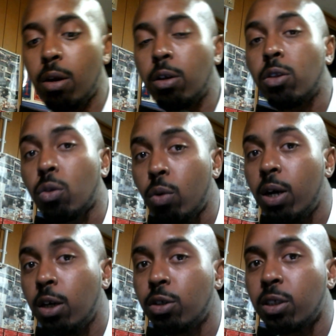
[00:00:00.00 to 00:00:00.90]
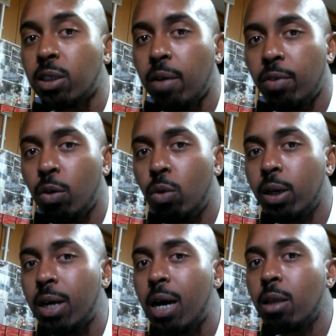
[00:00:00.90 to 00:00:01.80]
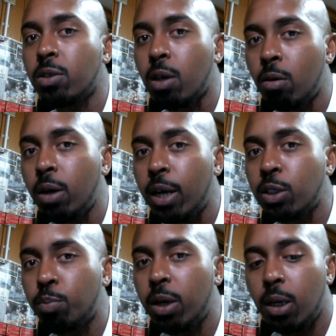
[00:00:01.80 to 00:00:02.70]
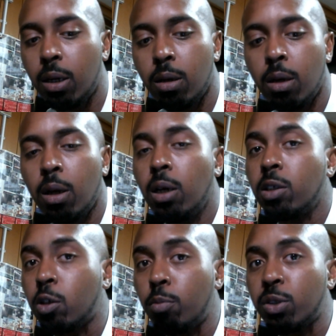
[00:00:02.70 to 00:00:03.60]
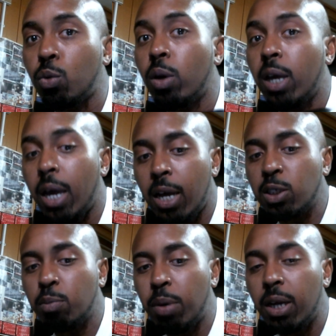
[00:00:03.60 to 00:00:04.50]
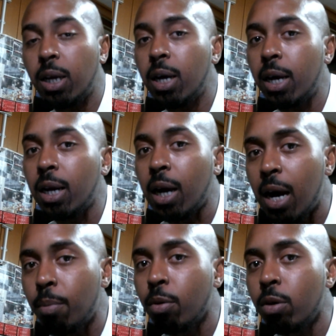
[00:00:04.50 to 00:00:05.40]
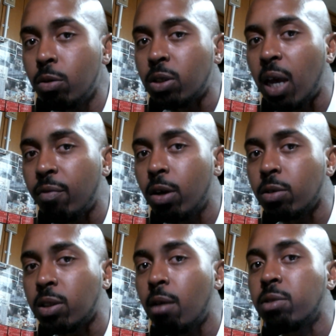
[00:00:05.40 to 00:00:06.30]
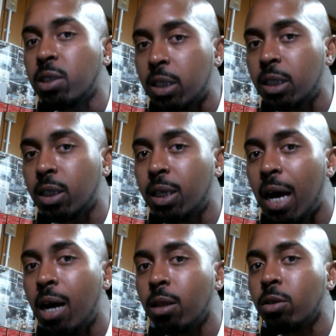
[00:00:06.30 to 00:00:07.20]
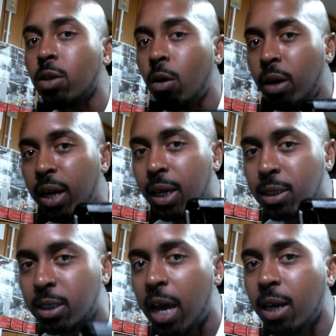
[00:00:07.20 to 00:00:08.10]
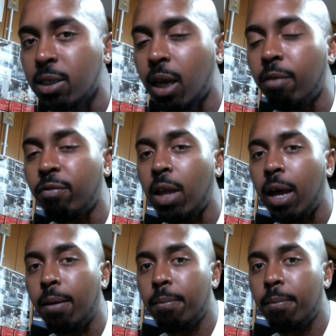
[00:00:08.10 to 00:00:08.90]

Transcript: to $371 on Expedia. So between Expedia and Hopper, you saving yourself $60 on the exact same flight.